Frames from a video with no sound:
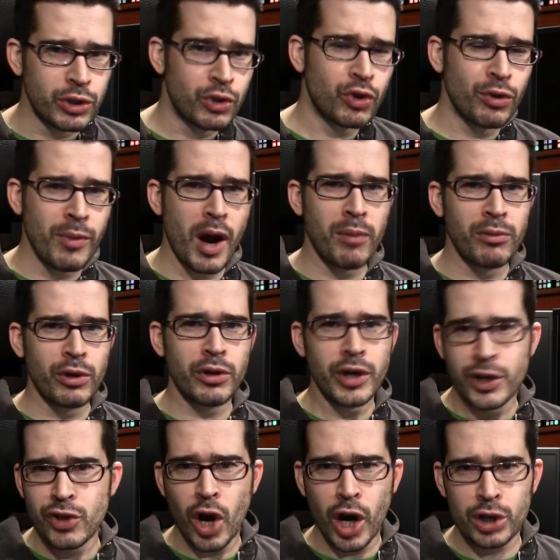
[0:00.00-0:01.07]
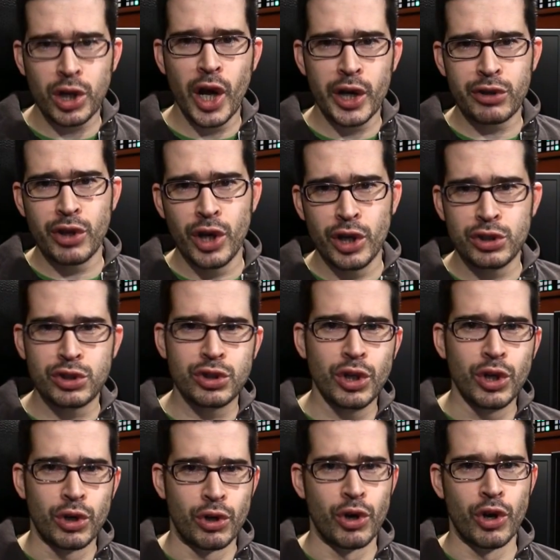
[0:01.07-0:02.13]
You remember he talked like this
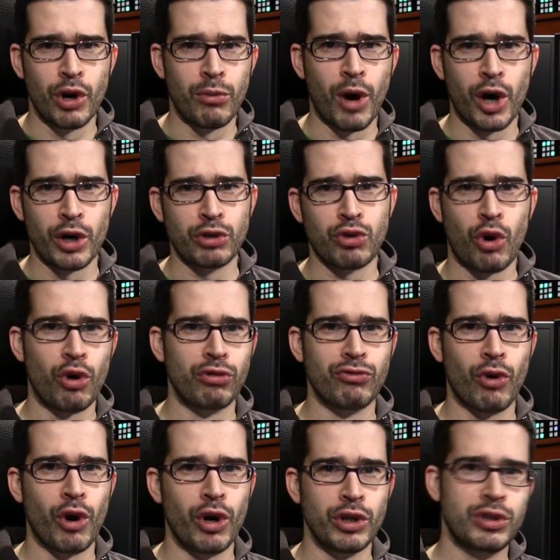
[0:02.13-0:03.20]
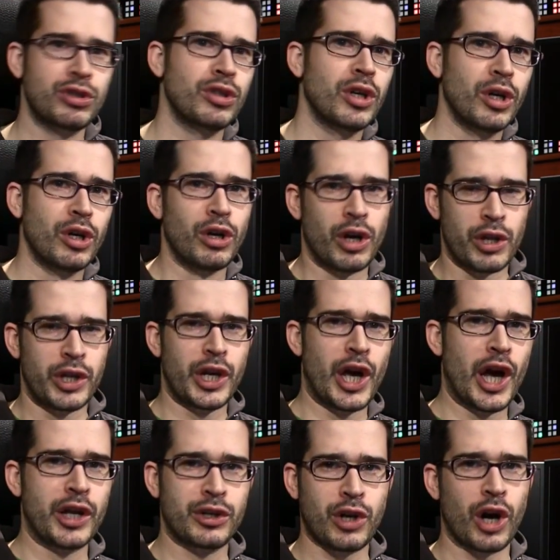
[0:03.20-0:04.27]
in a monotone voice, and then
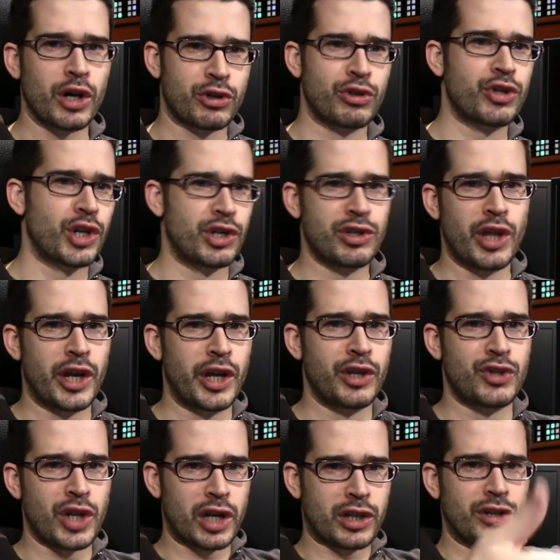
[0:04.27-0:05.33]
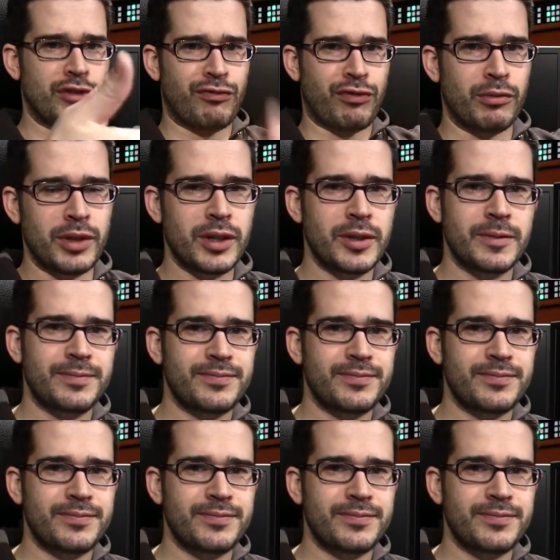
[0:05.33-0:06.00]
he had cartridges that ejected from.